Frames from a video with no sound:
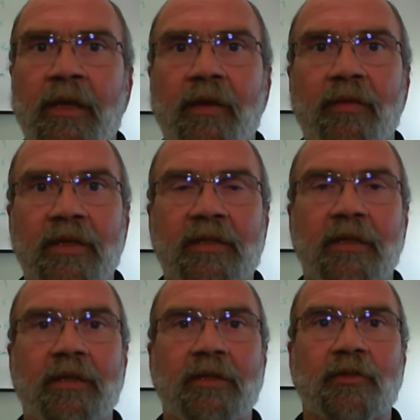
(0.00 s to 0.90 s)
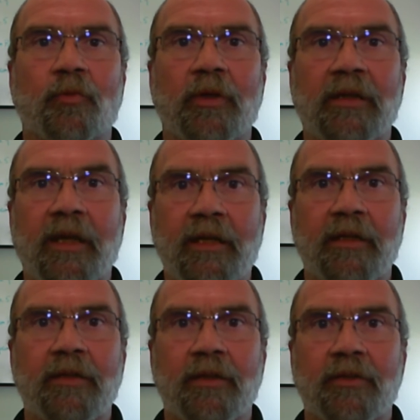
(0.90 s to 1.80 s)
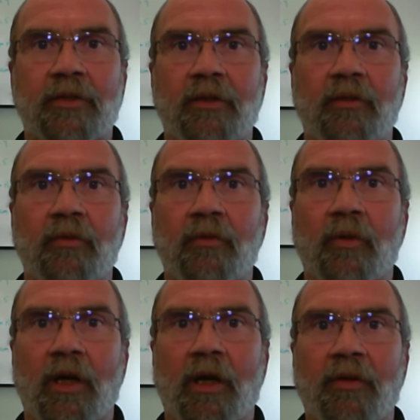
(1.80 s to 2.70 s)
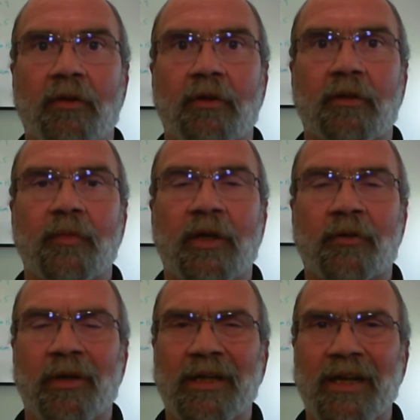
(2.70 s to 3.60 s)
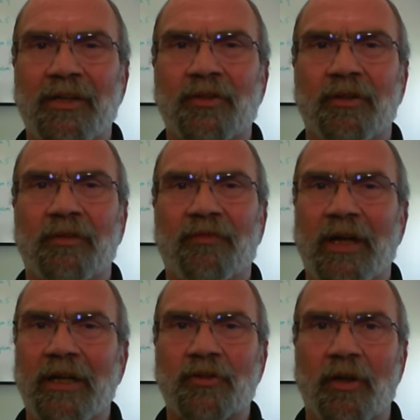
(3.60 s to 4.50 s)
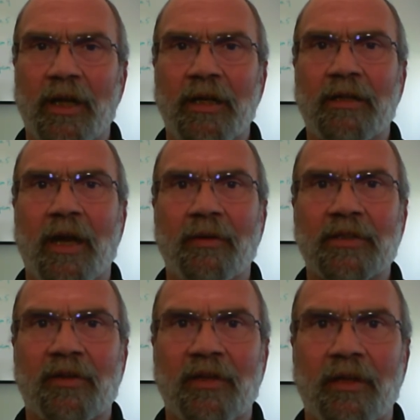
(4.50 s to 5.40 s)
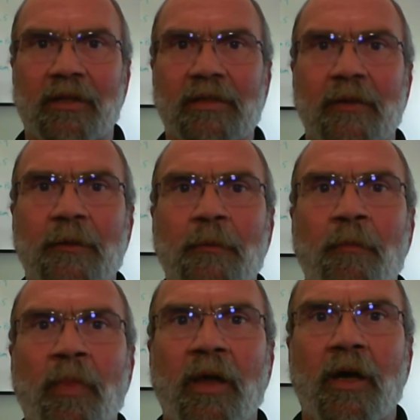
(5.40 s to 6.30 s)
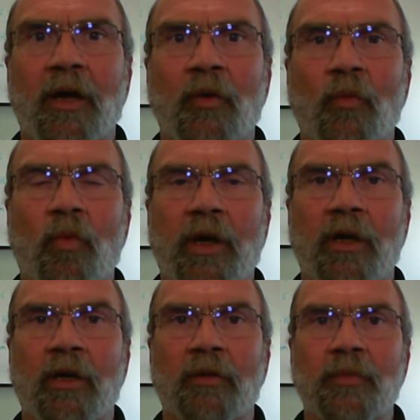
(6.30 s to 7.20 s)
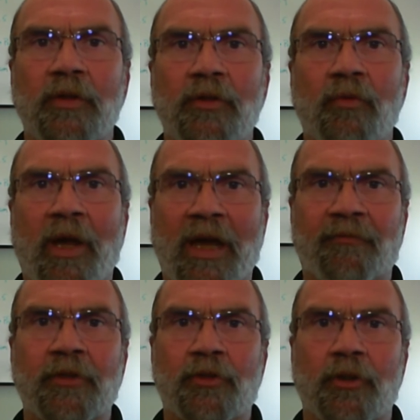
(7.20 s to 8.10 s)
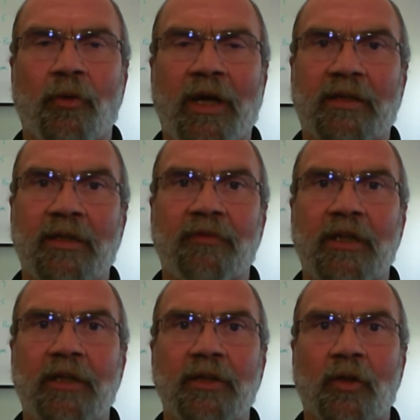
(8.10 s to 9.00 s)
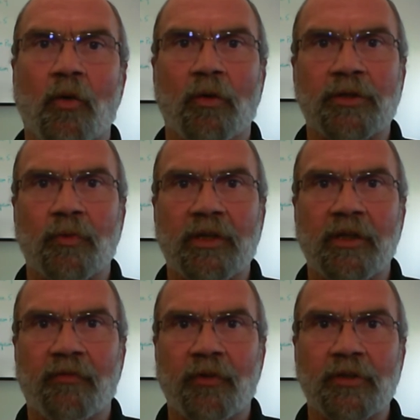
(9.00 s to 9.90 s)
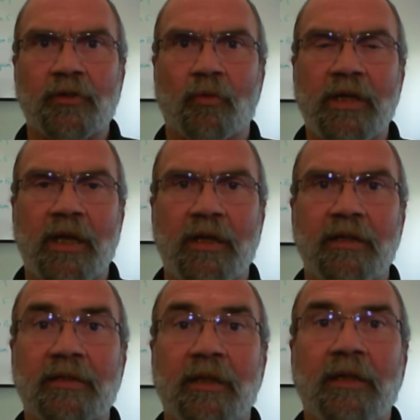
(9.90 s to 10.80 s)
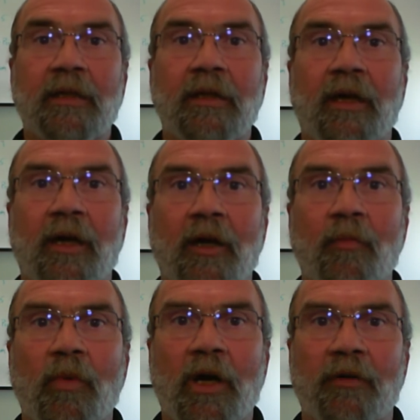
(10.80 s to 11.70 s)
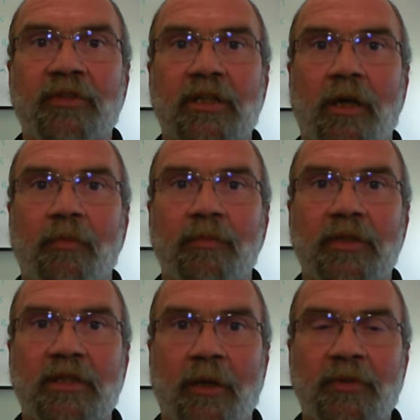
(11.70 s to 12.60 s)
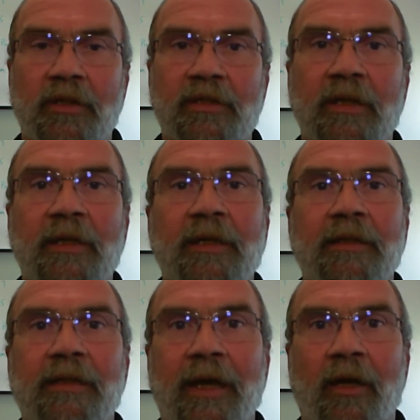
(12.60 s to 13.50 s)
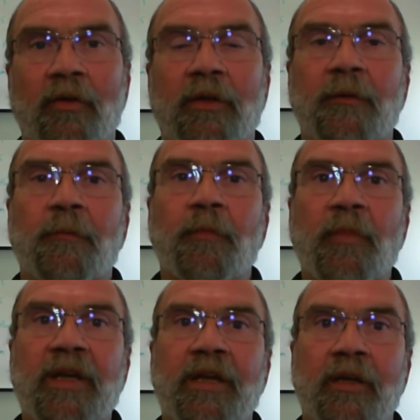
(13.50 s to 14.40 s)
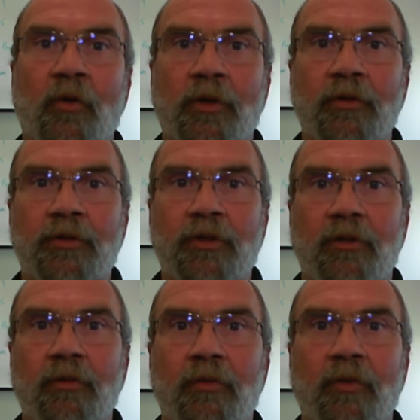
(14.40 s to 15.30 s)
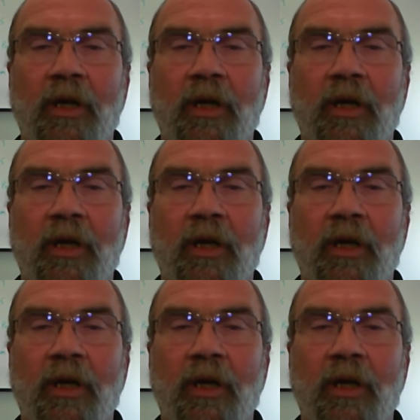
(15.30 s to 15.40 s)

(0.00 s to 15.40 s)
This is related to other accreditation and financial aid kinds of things, where you have to show activity in the course within the first 3 days of some substance. Now, in order to